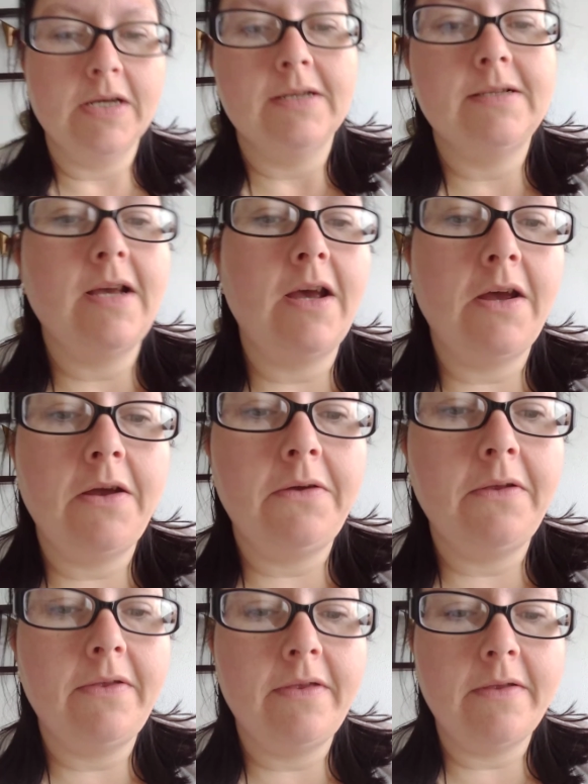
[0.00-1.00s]

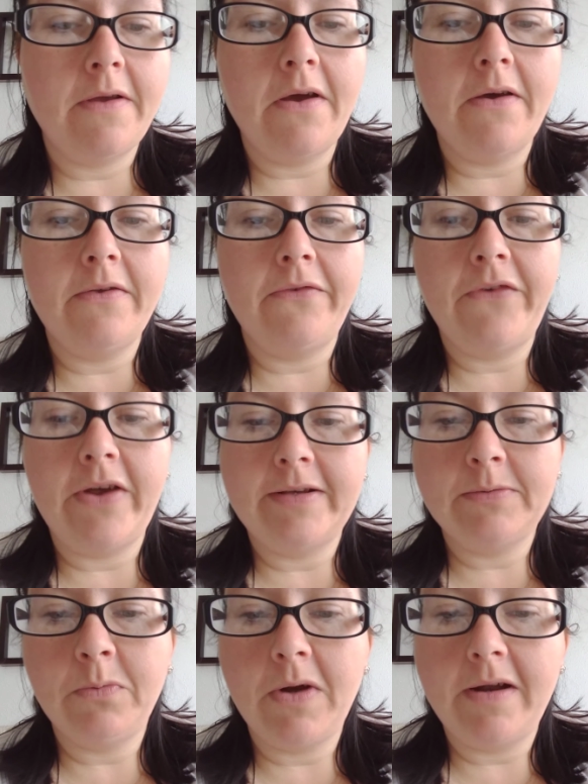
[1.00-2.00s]
So,
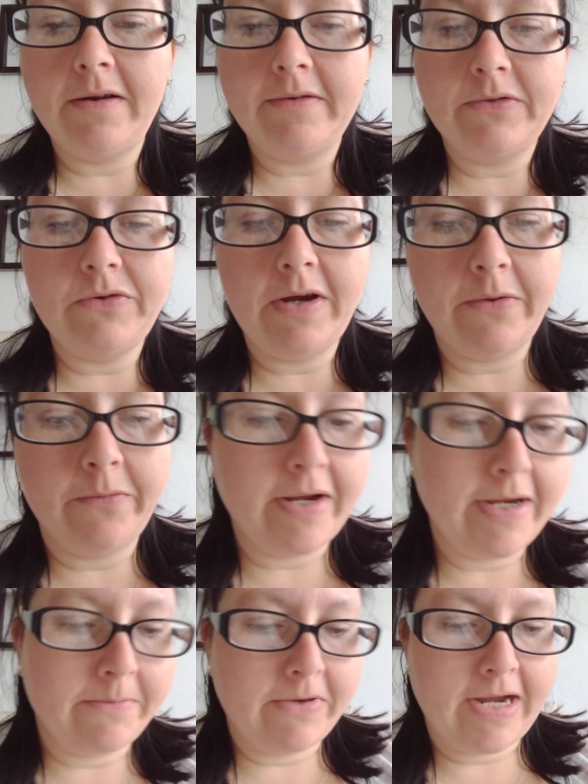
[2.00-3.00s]
first one straight
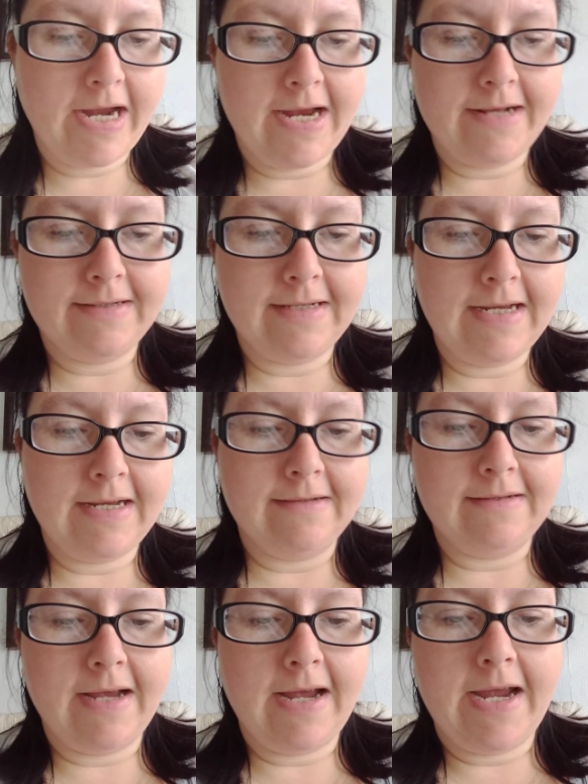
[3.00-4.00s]
away in my hands is